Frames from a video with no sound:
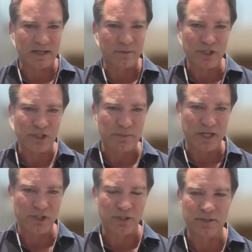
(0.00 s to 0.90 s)
And when she
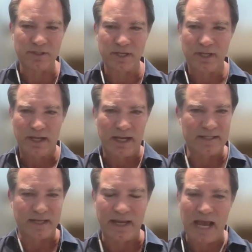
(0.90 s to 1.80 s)
mentioned,
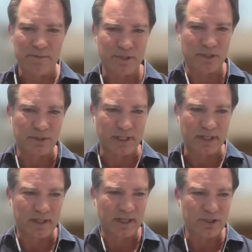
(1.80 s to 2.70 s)
I said,
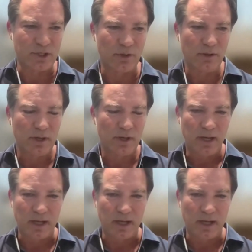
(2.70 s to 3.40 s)
absolutely, let's go,